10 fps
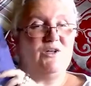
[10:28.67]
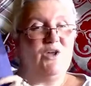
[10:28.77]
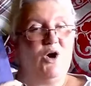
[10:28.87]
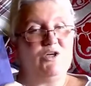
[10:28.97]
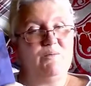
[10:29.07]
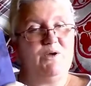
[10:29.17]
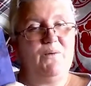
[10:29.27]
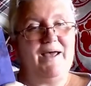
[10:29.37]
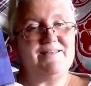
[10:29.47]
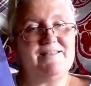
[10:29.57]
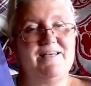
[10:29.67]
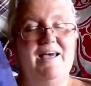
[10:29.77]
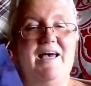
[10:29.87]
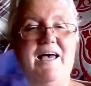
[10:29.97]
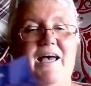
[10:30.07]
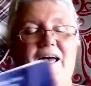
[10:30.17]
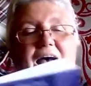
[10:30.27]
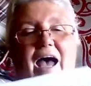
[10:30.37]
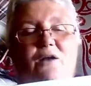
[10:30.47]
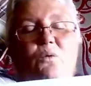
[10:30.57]
on RWS.
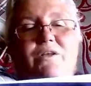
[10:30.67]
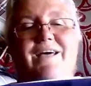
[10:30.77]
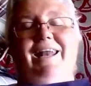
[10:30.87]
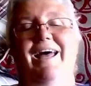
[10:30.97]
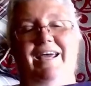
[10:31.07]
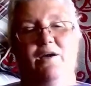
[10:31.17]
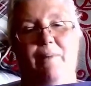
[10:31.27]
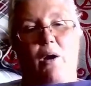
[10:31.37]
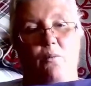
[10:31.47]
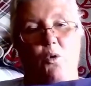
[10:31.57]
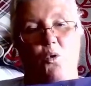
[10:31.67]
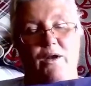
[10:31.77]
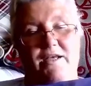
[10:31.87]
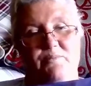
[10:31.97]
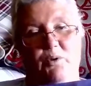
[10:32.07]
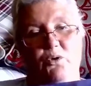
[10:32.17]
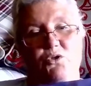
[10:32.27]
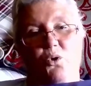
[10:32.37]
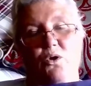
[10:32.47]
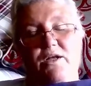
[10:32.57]
And what I like about all his books
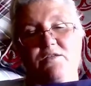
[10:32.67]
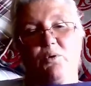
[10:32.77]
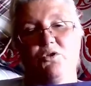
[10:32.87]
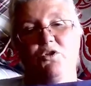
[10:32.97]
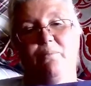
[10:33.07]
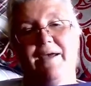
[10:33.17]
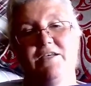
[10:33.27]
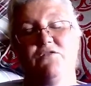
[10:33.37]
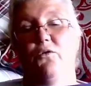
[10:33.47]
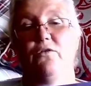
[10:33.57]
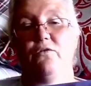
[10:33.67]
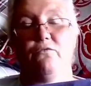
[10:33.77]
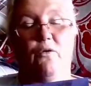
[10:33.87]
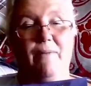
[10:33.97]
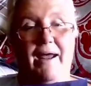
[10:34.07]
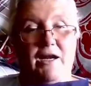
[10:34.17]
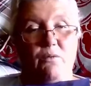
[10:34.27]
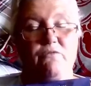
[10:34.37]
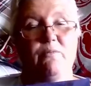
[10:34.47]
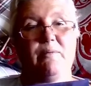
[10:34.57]
are based from
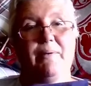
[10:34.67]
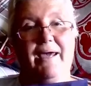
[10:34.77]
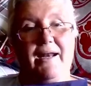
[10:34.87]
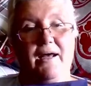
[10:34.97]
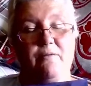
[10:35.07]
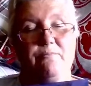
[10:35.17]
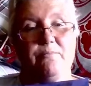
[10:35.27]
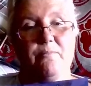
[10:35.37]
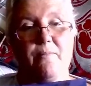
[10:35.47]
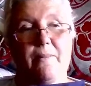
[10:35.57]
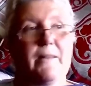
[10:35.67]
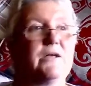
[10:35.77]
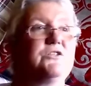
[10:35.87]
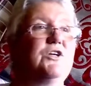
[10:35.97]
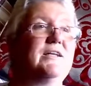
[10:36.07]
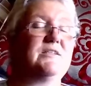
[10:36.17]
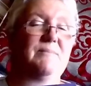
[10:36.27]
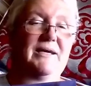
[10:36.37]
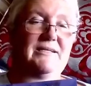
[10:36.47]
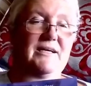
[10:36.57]
anyone from the beginner to
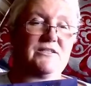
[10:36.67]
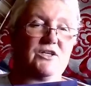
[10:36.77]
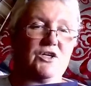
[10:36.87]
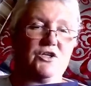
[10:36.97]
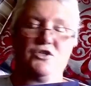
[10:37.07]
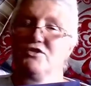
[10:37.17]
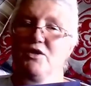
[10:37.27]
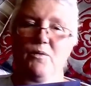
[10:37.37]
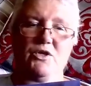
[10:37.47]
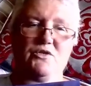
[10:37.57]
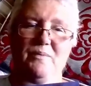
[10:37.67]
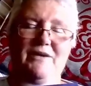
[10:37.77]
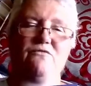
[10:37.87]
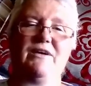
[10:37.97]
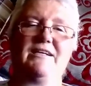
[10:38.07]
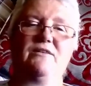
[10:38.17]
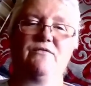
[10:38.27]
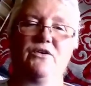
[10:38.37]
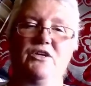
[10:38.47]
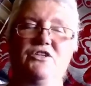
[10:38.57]
intermediate to someone who's been reading
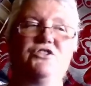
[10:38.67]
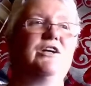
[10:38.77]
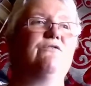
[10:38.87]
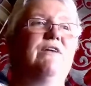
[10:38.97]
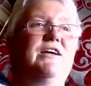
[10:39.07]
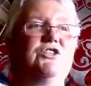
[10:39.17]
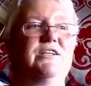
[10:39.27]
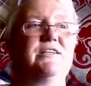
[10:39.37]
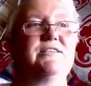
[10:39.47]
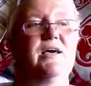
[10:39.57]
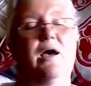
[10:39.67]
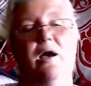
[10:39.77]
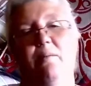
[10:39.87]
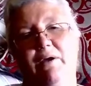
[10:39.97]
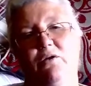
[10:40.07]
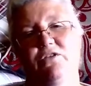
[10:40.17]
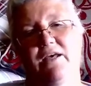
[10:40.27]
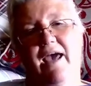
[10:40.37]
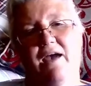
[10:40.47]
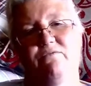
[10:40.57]
for generations, because
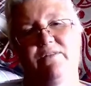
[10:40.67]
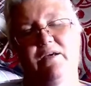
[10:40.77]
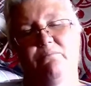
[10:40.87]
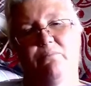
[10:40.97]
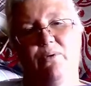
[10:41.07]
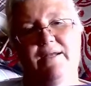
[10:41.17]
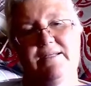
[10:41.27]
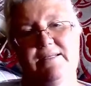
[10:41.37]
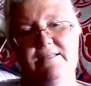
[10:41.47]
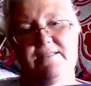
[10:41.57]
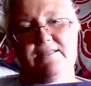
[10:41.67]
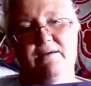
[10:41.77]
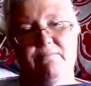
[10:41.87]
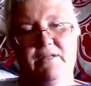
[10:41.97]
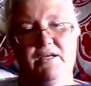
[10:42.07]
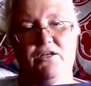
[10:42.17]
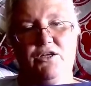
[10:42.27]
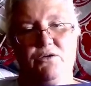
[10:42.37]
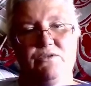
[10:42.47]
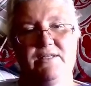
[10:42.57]
everything brings something
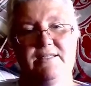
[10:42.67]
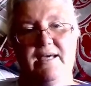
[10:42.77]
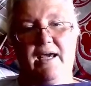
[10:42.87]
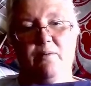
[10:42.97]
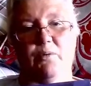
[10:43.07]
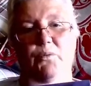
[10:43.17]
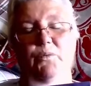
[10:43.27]
new to the table.